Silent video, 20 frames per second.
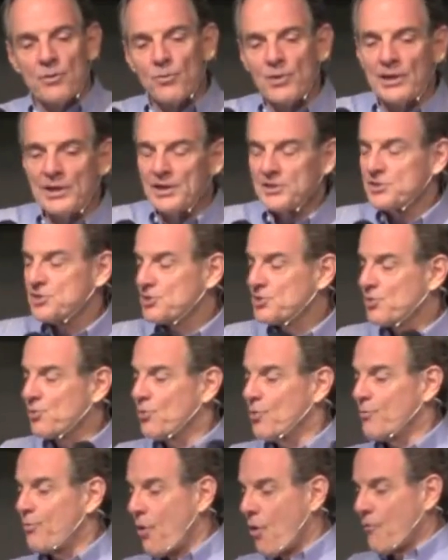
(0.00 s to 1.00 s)
irreligious
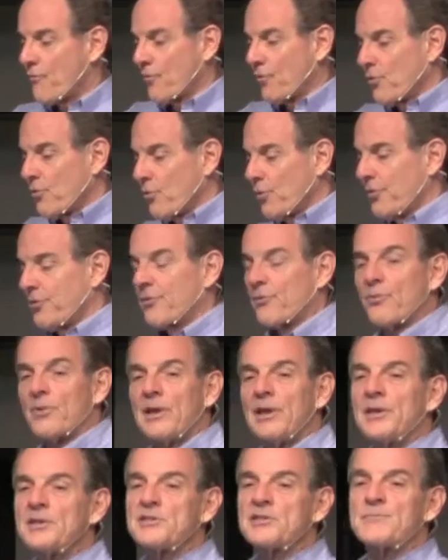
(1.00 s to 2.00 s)
group over with the
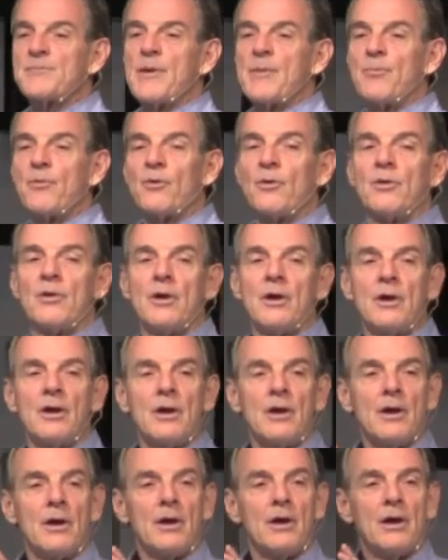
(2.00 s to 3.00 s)
religious people
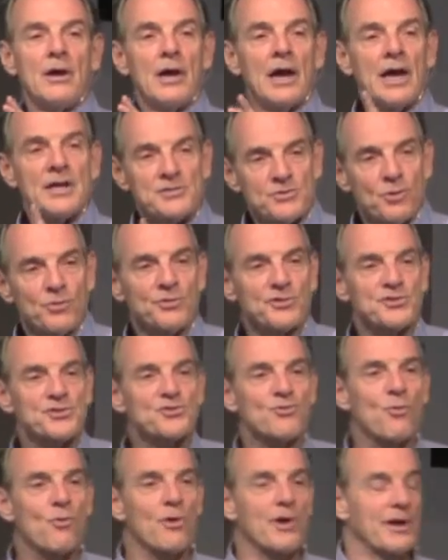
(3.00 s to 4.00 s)
and told a
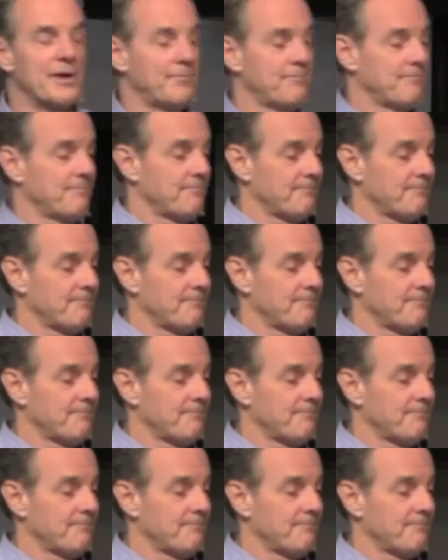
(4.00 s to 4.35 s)
story.